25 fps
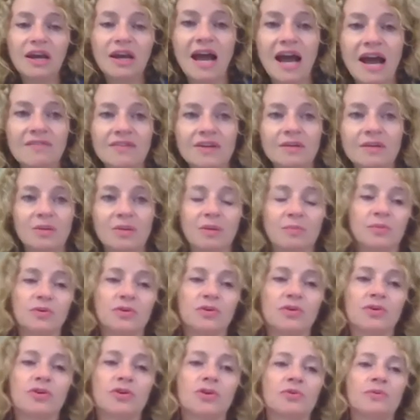having
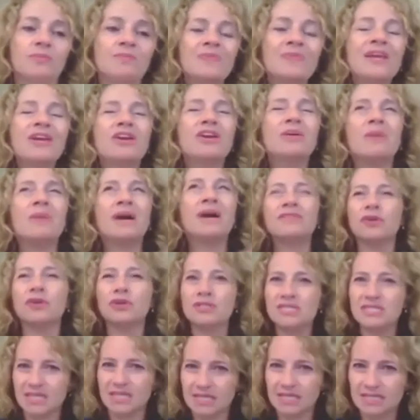people who, you might have
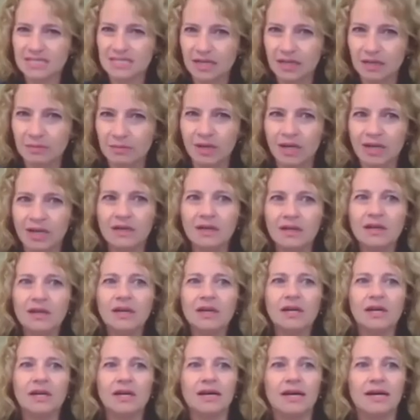heard Six Sigma,
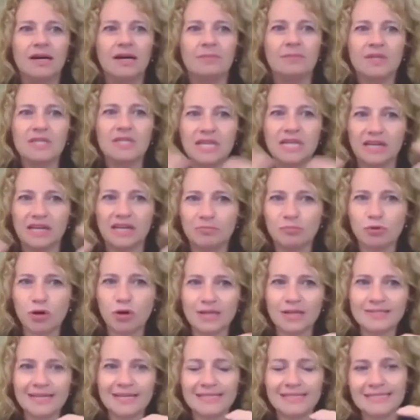these kind of
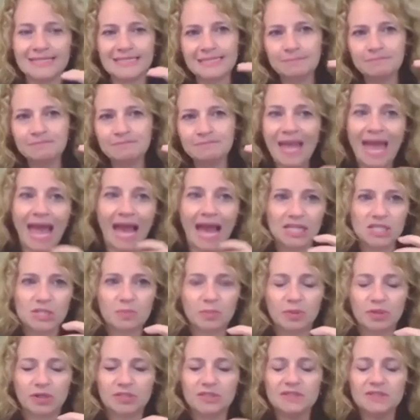process
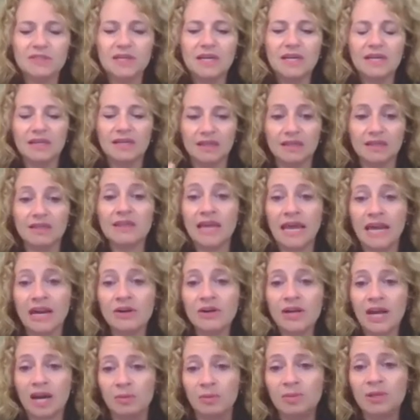experts,
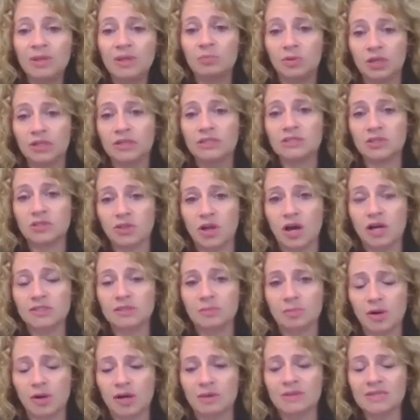they're now being brought into law
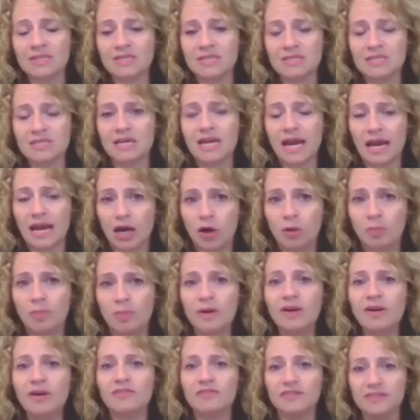departments to help
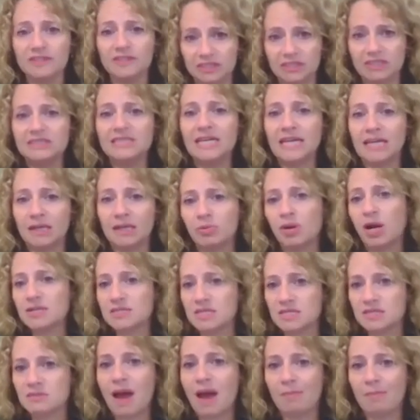facilitate a
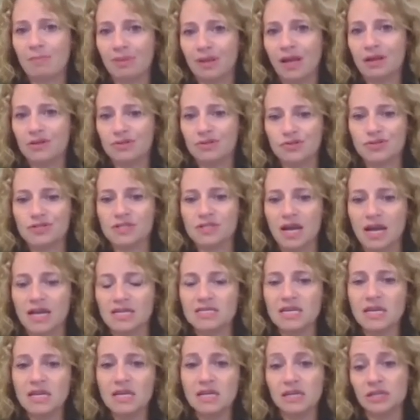process mapping
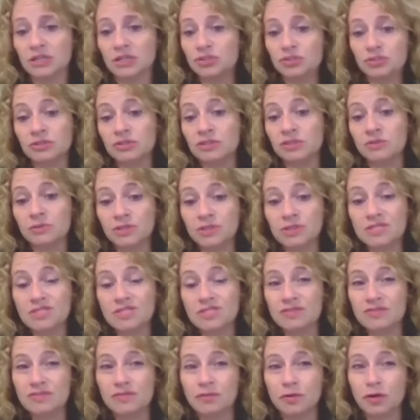exercise. It is truly where you
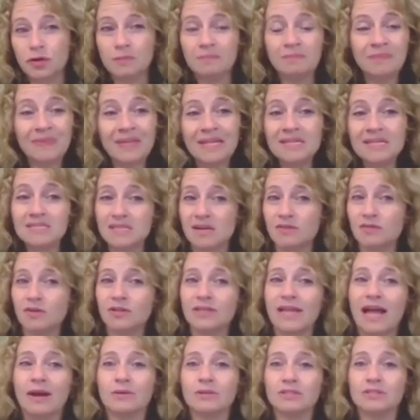sit for several
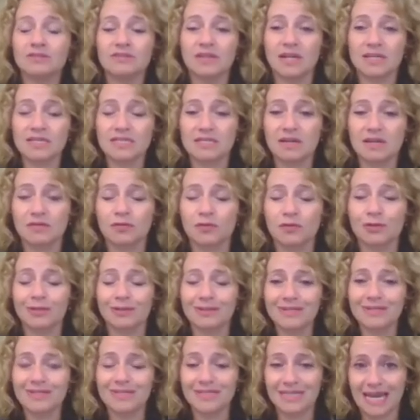hours, if not
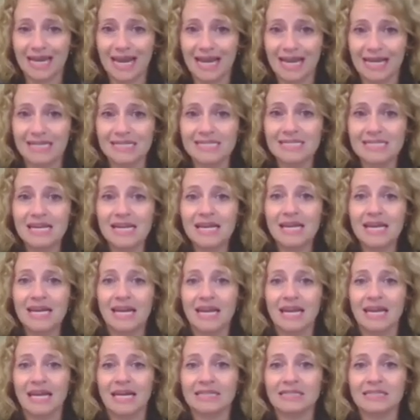several days,
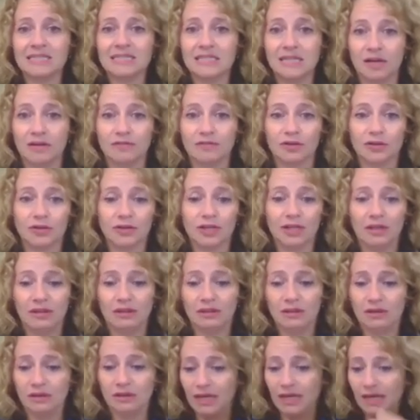and cover
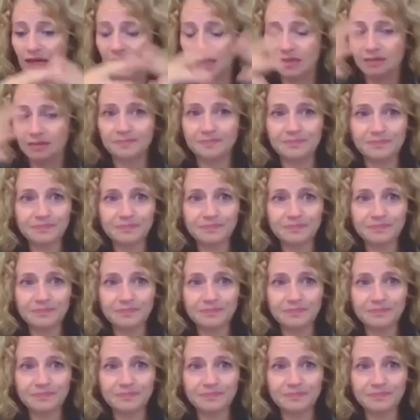either a